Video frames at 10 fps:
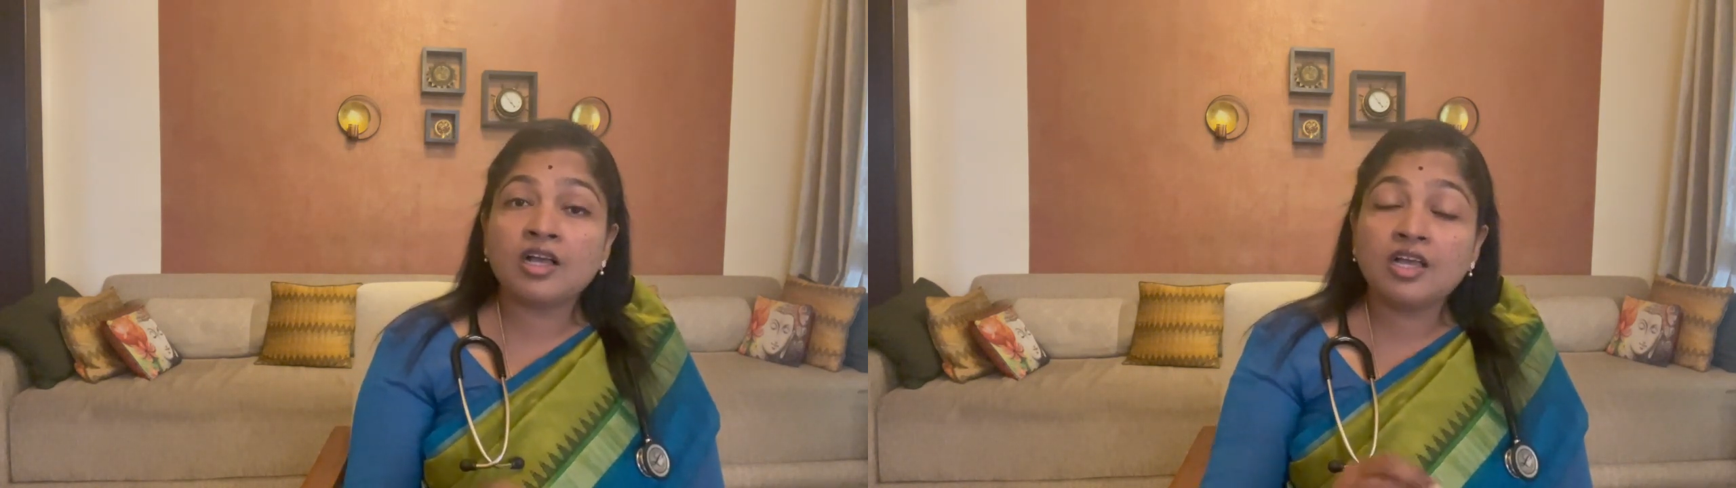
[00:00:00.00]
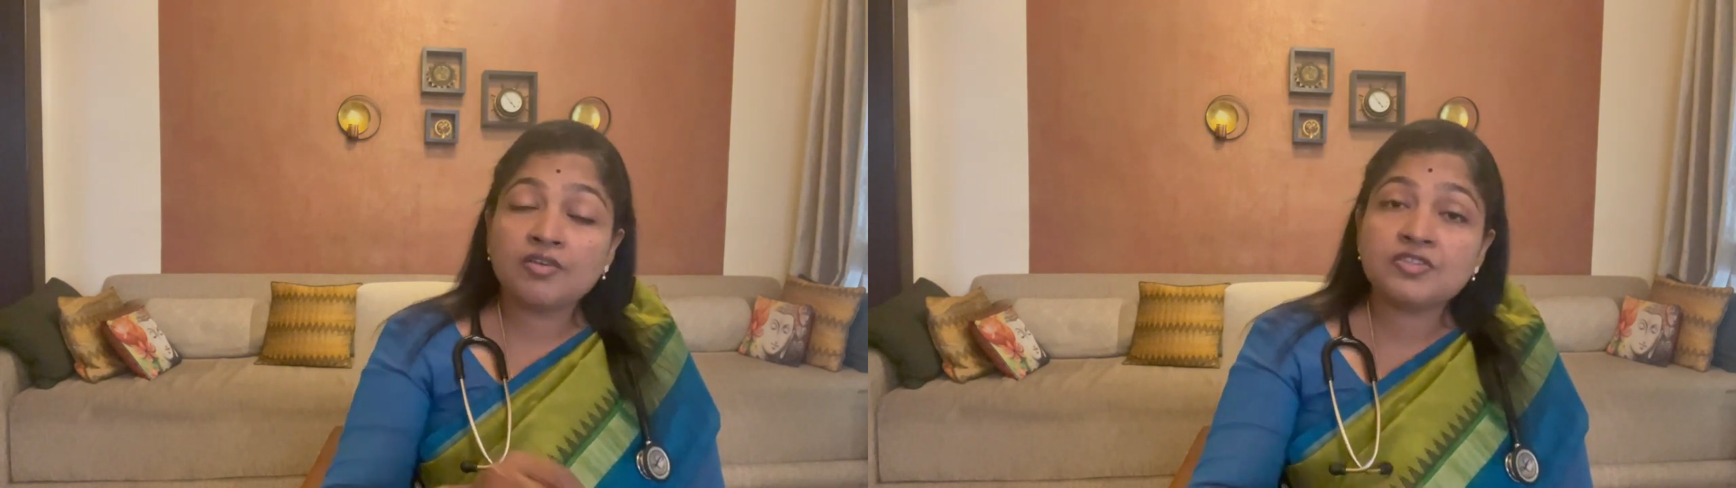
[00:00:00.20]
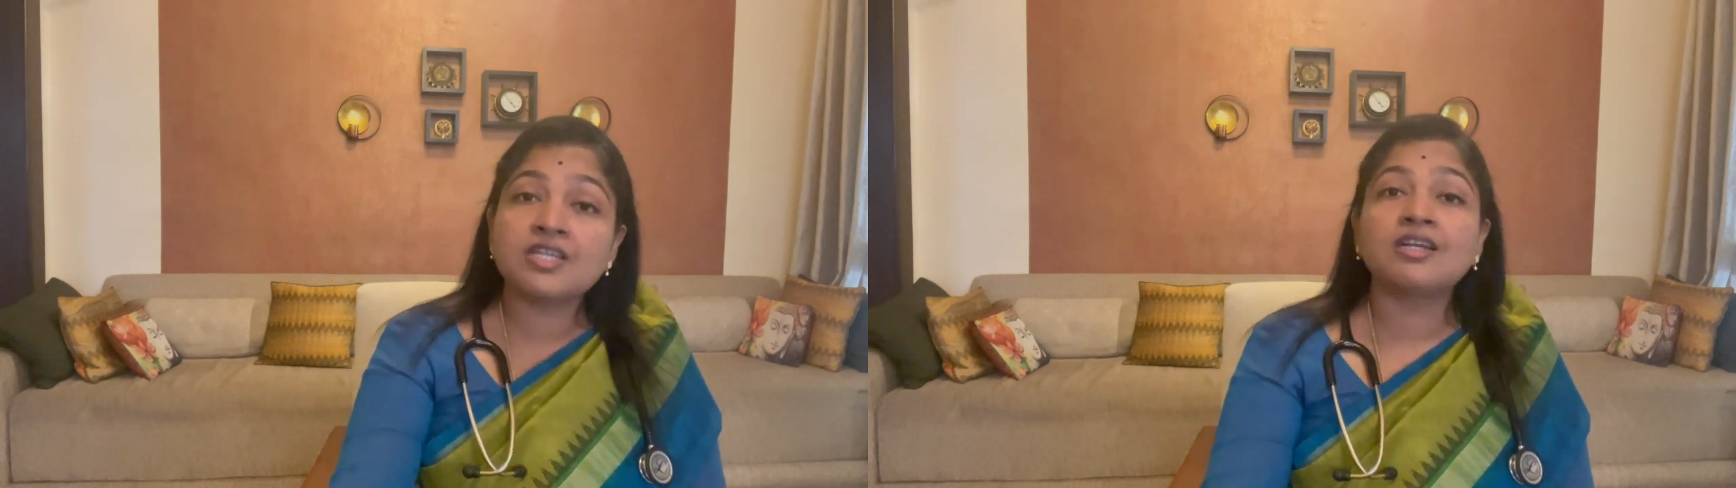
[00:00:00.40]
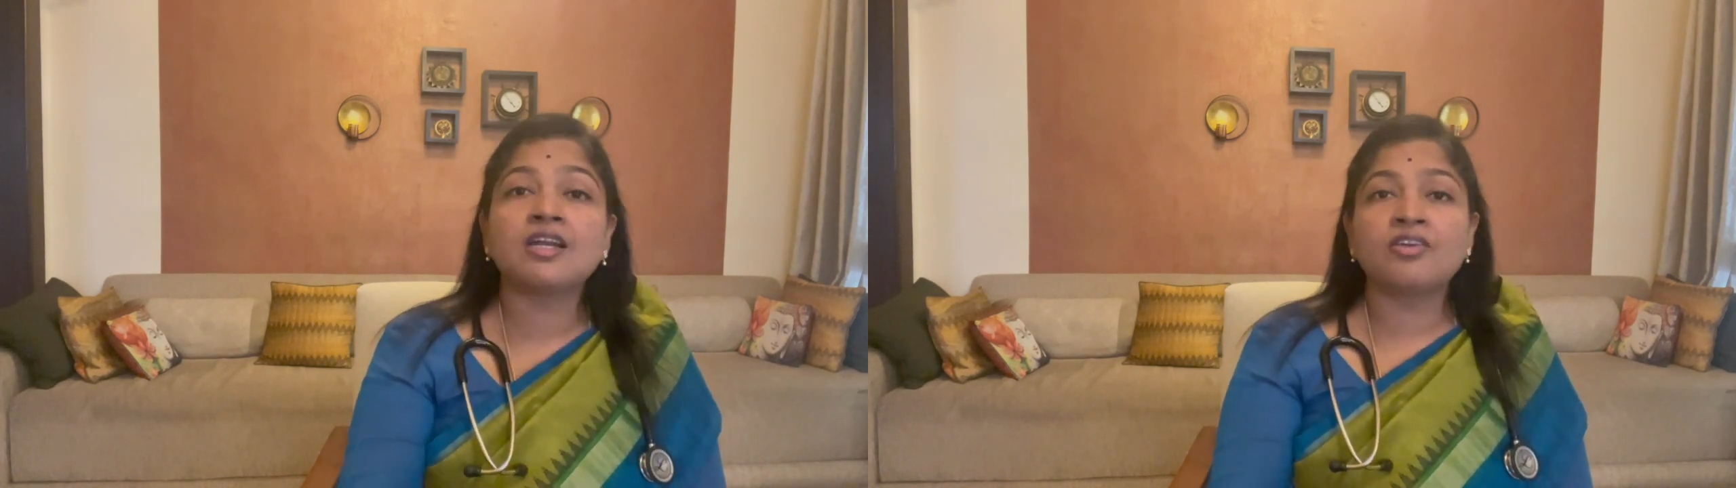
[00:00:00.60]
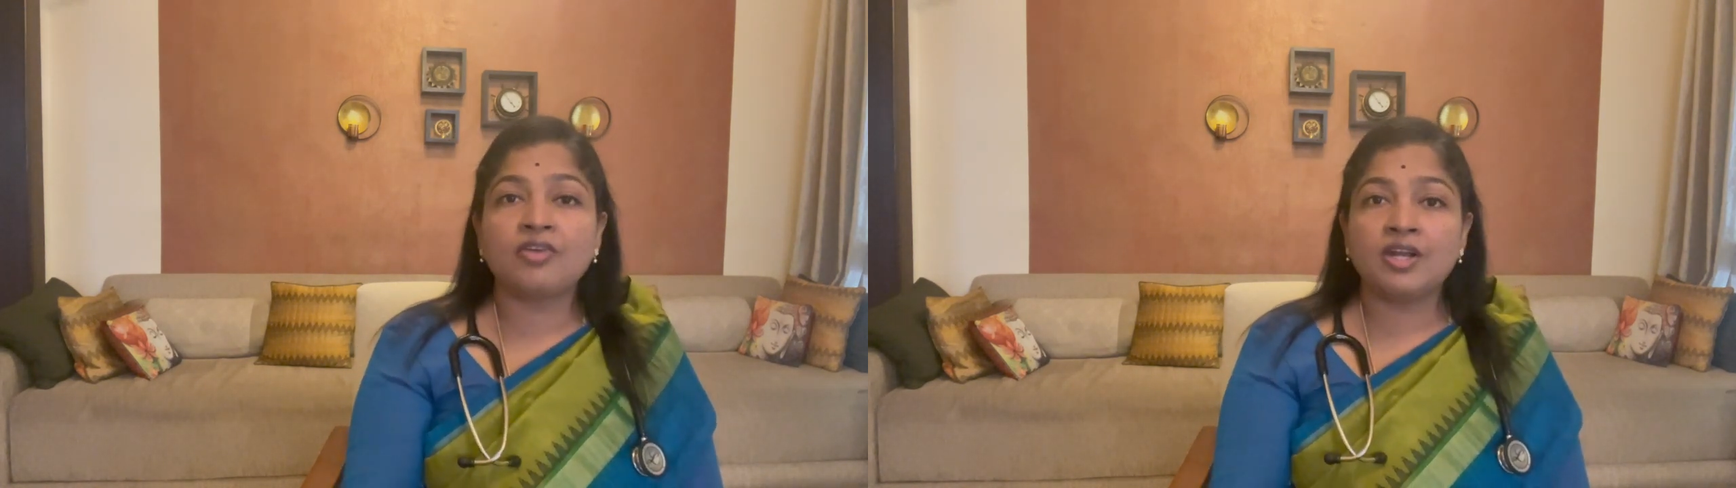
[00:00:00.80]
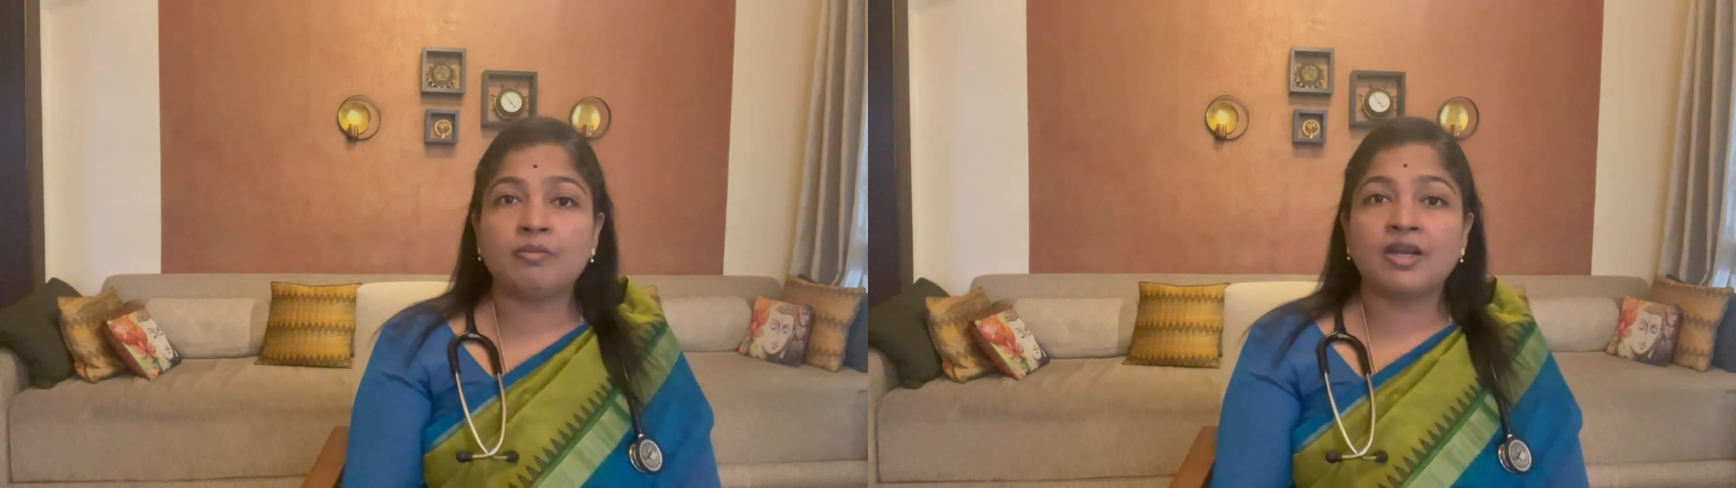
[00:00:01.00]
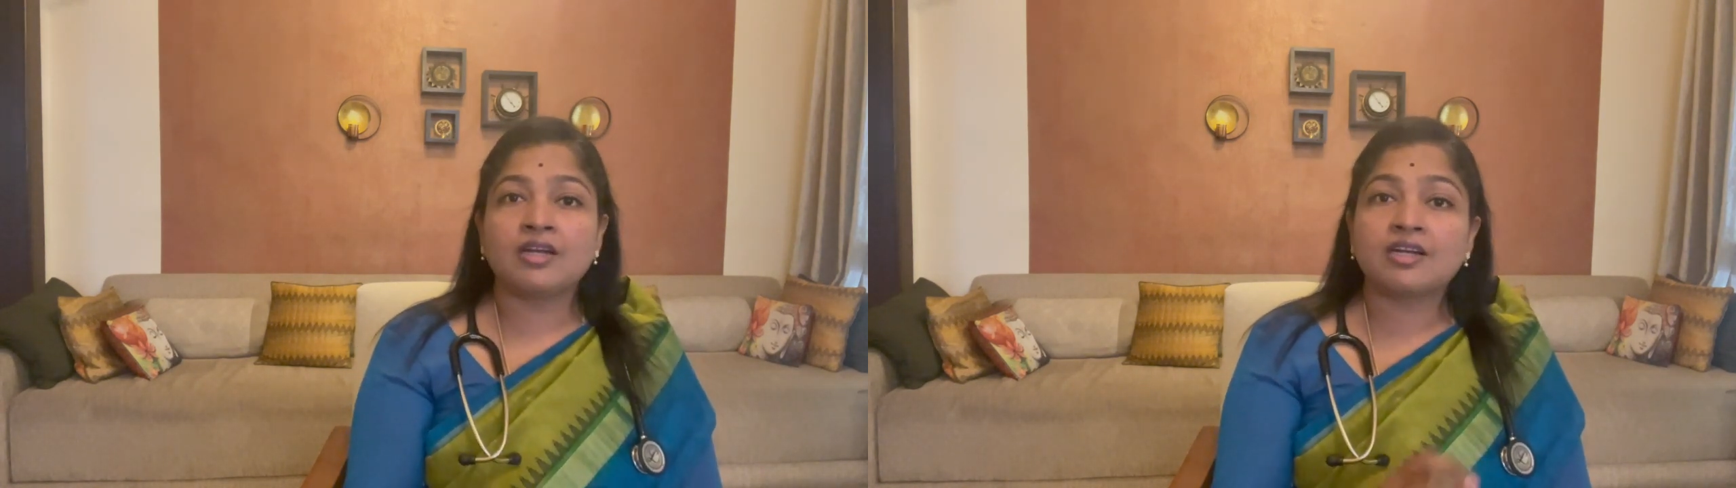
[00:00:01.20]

give certain treatment.